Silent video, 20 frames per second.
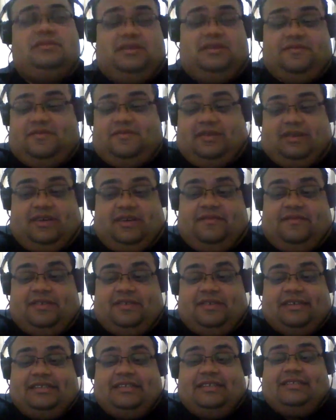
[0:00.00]
even
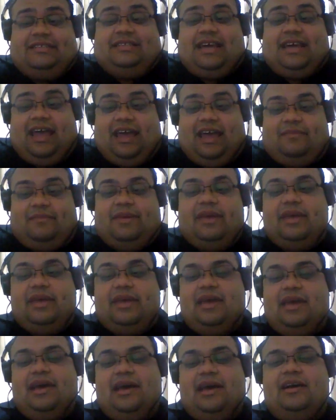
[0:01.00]
dates in time.
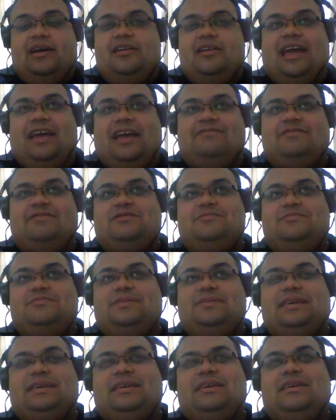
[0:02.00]
You have to
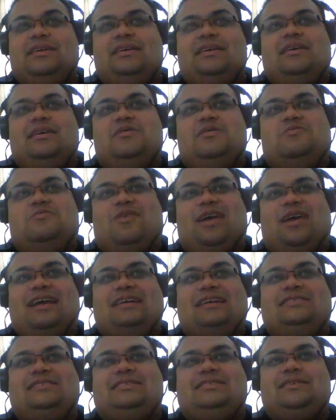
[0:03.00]
be
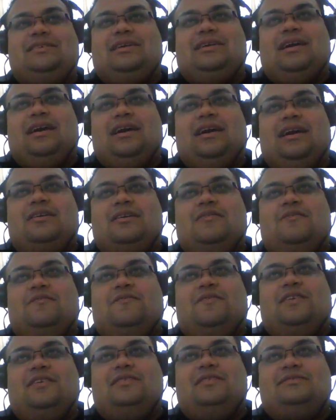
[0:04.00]
writing
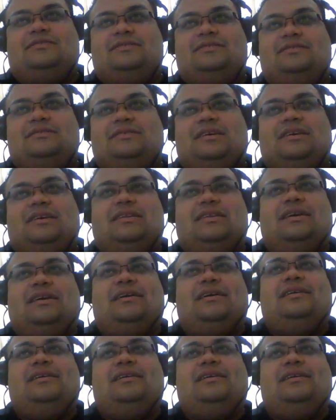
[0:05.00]
converters and